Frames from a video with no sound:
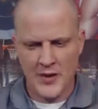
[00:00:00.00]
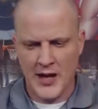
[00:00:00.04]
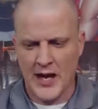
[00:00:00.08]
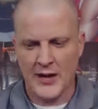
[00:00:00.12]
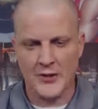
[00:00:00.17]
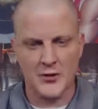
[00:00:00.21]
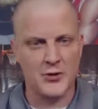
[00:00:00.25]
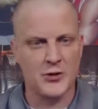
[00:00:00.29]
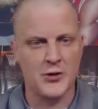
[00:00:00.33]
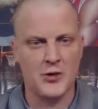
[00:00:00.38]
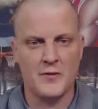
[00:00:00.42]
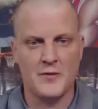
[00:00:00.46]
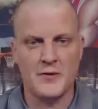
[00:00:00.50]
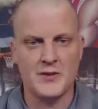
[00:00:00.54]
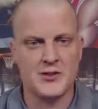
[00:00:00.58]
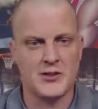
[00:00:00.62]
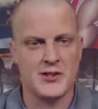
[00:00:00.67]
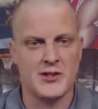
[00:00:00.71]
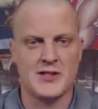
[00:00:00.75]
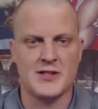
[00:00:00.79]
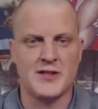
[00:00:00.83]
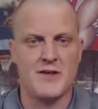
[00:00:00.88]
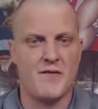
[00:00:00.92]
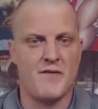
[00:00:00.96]
I don't know if it's
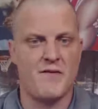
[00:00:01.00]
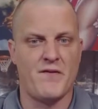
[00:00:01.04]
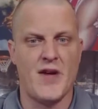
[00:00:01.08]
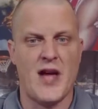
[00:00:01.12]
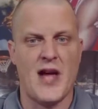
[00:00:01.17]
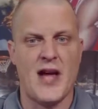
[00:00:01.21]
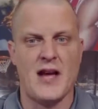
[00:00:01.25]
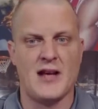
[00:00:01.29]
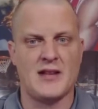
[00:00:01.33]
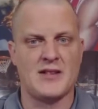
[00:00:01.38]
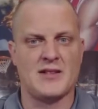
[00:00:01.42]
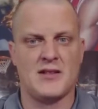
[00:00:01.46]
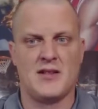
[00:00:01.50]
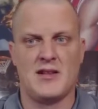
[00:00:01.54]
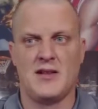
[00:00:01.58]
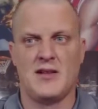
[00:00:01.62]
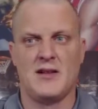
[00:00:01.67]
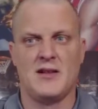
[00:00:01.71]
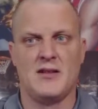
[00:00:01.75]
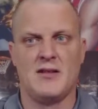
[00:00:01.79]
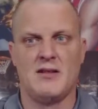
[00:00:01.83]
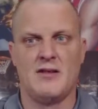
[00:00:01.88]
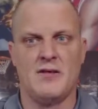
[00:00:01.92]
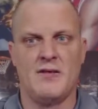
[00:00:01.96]
just the fact
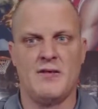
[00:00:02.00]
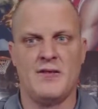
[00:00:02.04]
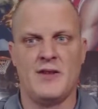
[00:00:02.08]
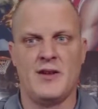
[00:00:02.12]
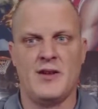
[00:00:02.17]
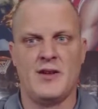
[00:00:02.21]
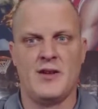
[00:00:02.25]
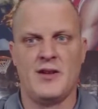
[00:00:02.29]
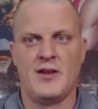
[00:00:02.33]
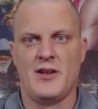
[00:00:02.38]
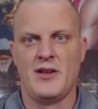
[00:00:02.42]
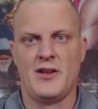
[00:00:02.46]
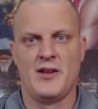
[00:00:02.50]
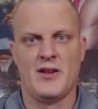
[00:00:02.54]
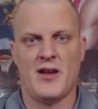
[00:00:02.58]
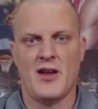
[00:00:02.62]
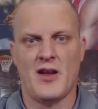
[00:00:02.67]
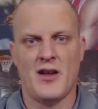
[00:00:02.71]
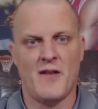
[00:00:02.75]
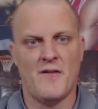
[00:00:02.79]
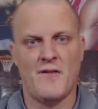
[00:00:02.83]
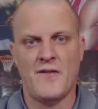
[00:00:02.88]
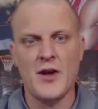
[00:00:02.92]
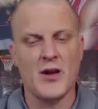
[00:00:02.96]
of
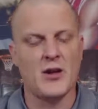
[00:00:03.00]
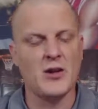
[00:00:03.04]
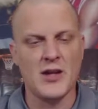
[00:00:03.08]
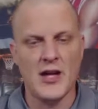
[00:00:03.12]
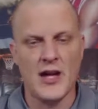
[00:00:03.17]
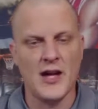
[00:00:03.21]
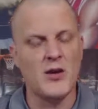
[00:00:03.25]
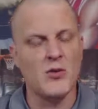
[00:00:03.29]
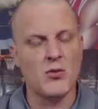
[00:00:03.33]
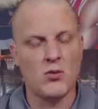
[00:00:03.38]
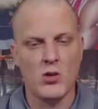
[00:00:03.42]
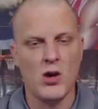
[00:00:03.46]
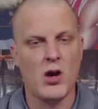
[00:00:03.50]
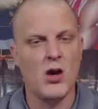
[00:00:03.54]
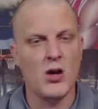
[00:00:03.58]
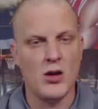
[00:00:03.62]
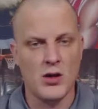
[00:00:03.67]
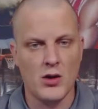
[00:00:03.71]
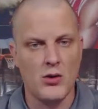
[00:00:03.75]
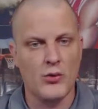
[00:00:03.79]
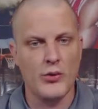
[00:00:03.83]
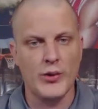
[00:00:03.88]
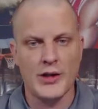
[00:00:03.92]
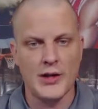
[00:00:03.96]
I felt like Raw
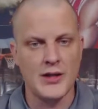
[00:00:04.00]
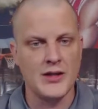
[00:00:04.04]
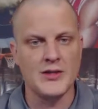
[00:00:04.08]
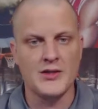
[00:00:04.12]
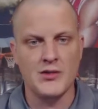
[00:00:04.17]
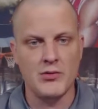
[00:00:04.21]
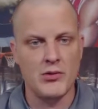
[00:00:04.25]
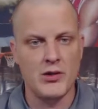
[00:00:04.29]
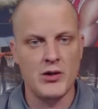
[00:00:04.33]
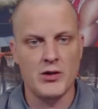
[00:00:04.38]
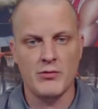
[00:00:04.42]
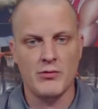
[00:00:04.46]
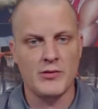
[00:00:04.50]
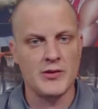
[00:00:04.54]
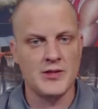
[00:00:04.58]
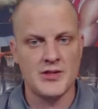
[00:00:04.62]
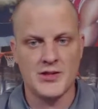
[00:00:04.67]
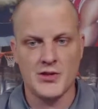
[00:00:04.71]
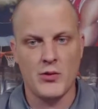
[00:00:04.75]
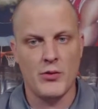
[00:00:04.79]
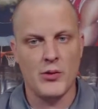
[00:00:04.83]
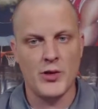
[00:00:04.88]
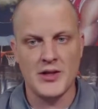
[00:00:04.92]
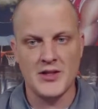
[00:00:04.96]
going into it was
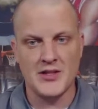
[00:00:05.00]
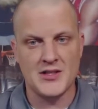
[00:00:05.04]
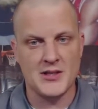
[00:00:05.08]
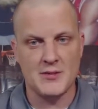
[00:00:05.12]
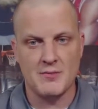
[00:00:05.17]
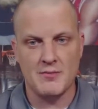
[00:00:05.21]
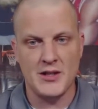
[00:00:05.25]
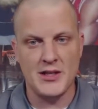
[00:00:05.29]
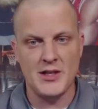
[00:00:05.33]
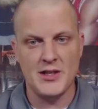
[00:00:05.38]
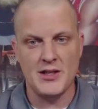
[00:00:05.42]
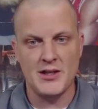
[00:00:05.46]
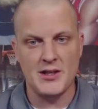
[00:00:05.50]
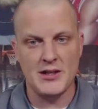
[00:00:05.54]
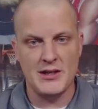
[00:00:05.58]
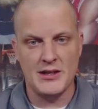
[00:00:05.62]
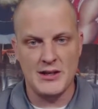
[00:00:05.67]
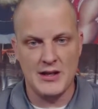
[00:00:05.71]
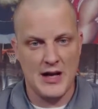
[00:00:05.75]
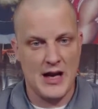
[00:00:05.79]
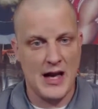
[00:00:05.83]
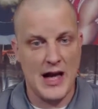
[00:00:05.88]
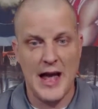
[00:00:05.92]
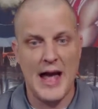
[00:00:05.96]
going to
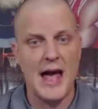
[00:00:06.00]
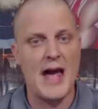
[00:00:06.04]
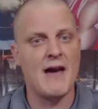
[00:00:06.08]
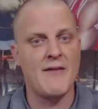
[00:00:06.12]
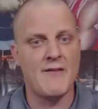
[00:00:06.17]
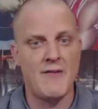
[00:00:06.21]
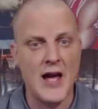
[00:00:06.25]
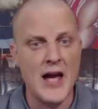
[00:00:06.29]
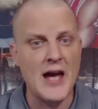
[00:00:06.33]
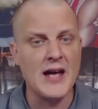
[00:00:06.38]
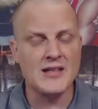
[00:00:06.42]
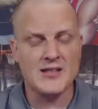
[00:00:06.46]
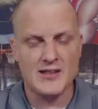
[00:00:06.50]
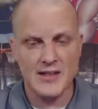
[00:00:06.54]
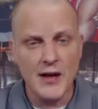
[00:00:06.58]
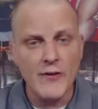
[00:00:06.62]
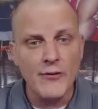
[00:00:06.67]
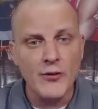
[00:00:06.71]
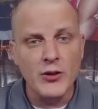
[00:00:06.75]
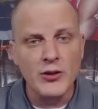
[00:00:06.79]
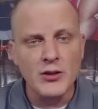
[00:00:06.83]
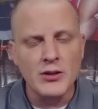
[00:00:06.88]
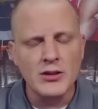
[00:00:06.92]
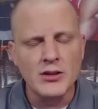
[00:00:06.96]
be a half-assed
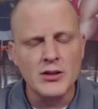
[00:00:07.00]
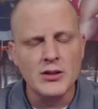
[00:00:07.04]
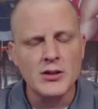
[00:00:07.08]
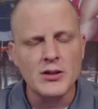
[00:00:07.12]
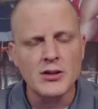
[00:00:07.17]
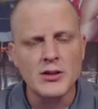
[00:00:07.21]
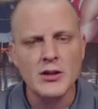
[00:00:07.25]
effort.